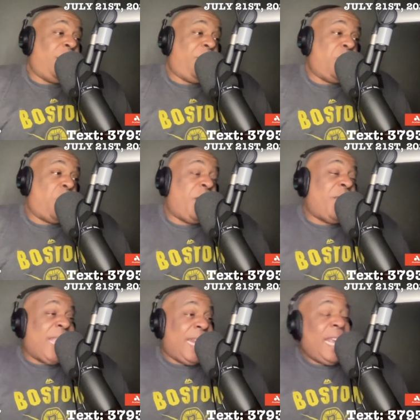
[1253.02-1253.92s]
don't
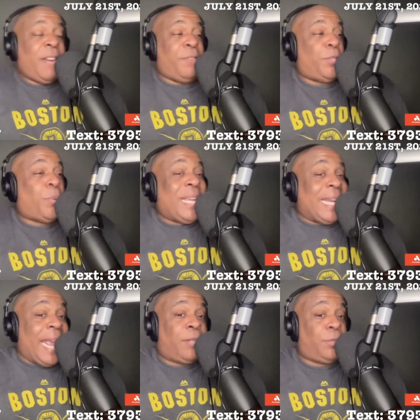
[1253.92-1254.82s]
even get hit, if you tweak
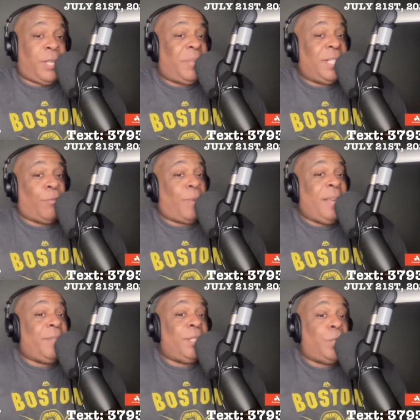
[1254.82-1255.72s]
an ankle or something, the
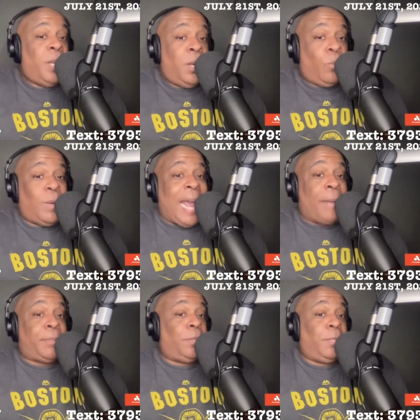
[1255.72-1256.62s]
Ravens will
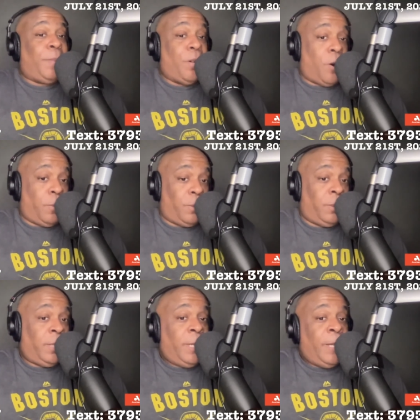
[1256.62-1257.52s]
absolutely be
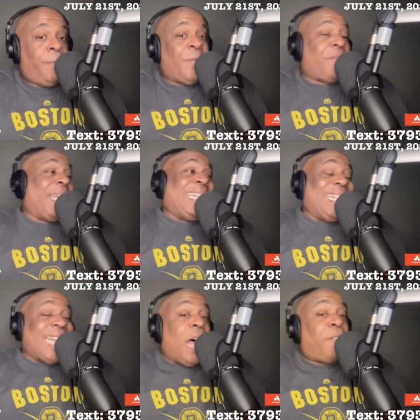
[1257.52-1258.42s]
horrible. I've got the
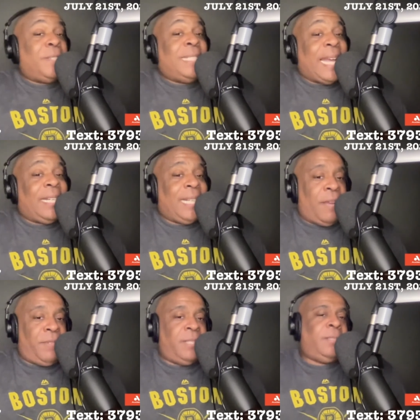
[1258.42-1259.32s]
Dolphins at
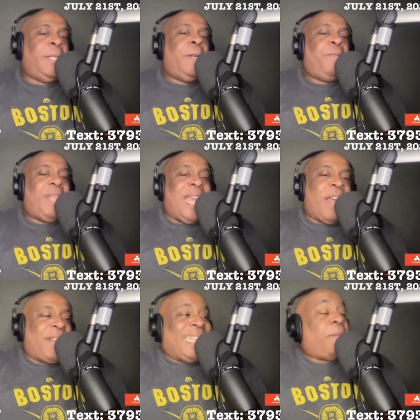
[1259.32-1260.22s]
11, and
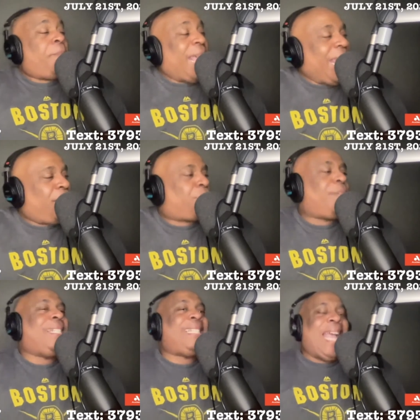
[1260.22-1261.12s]
I've got the
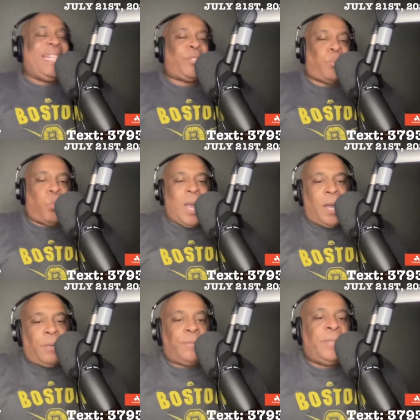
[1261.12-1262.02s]
Patriots at
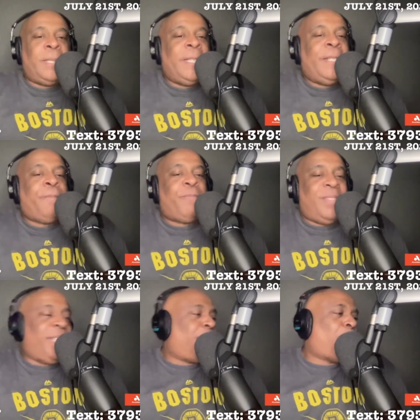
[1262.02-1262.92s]
12.
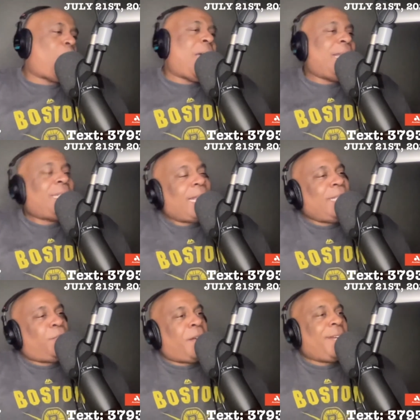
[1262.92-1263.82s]
This is why I
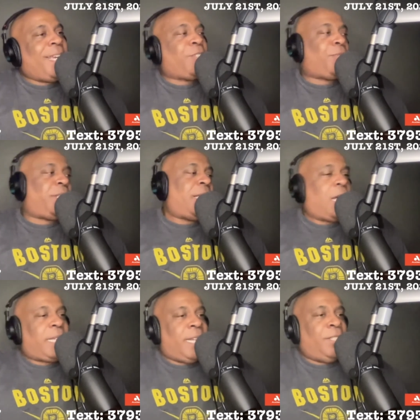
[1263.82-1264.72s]
say it's very
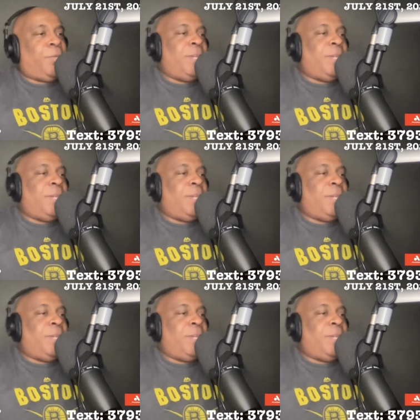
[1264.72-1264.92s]
interesting. I'll get into